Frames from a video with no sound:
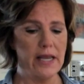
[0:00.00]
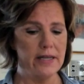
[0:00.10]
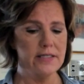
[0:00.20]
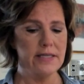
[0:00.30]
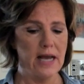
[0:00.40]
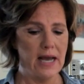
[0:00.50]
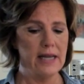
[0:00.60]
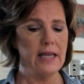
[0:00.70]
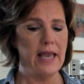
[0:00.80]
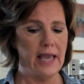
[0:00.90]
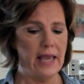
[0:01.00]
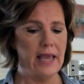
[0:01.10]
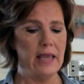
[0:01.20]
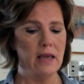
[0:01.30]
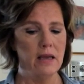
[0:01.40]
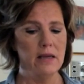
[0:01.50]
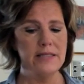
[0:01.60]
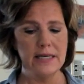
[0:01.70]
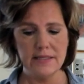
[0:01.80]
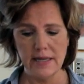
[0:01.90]
It is not a
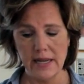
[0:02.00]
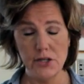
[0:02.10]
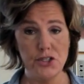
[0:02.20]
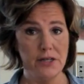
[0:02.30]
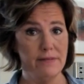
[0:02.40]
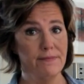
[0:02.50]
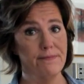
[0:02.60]
destination.